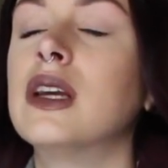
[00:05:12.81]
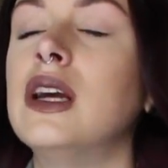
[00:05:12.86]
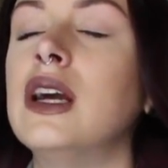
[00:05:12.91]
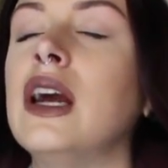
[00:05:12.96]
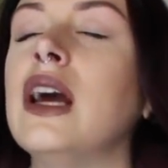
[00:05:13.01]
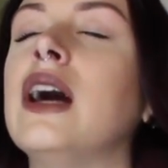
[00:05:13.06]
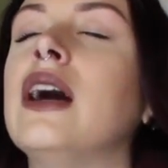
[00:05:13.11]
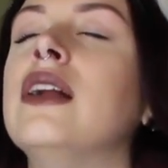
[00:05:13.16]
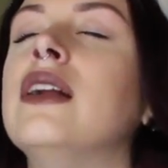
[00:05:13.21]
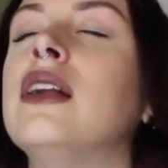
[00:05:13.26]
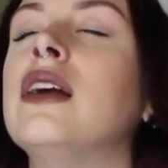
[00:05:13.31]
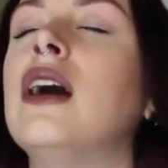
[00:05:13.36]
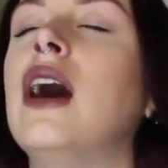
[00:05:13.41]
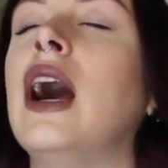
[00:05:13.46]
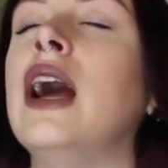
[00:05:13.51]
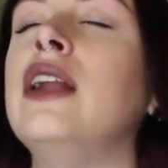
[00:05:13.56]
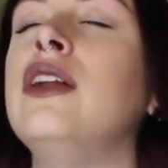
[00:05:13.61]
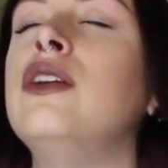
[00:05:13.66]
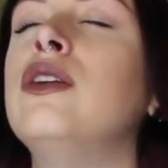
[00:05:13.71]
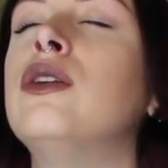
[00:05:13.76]
and
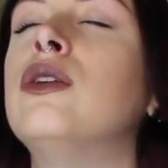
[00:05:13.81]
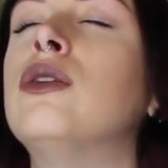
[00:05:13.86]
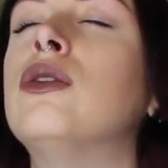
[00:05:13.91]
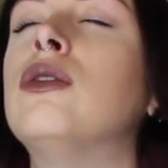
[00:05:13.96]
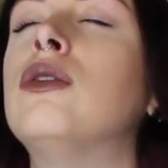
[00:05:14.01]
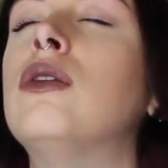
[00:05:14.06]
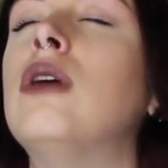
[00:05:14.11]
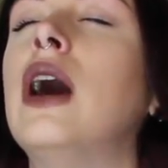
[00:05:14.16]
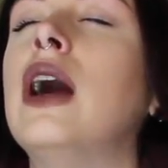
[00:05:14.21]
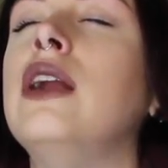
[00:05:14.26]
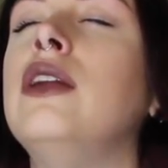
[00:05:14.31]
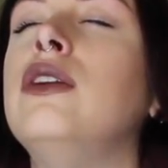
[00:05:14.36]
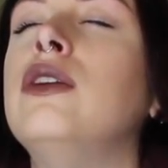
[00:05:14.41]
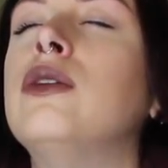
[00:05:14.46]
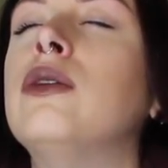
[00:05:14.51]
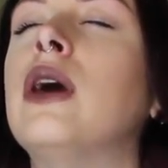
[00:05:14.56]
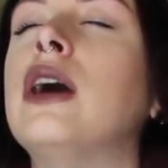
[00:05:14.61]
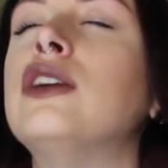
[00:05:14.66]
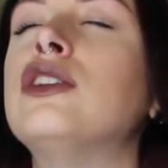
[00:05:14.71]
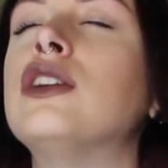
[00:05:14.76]
I knew
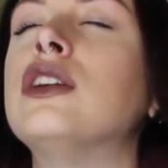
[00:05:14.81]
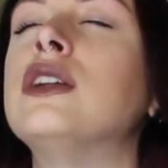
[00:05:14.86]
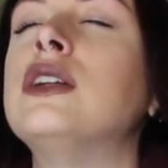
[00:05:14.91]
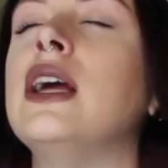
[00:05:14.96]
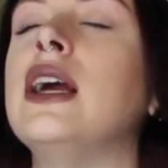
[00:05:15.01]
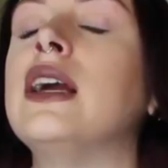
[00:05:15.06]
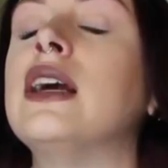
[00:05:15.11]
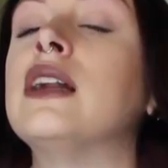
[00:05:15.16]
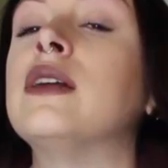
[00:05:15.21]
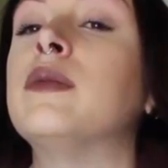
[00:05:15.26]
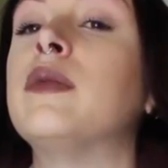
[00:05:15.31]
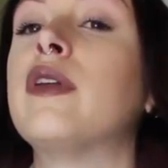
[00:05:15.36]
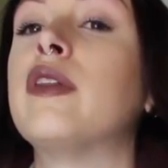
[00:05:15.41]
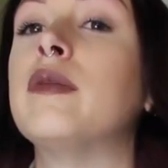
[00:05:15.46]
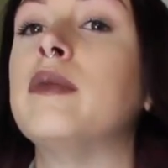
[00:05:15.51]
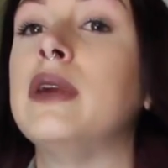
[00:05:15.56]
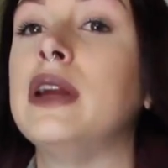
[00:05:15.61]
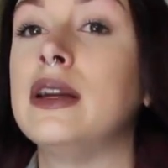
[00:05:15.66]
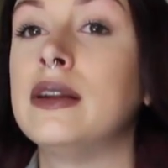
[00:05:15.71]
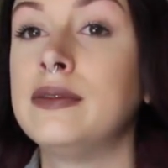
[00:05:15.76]
I should have taken him with
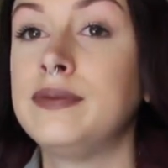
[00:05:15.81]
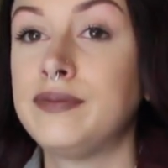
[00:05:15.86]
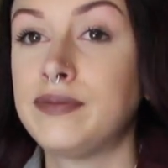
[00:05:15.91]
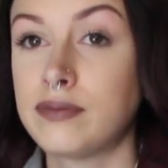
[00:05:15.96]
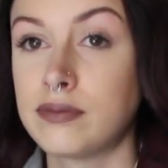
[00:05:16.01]
me.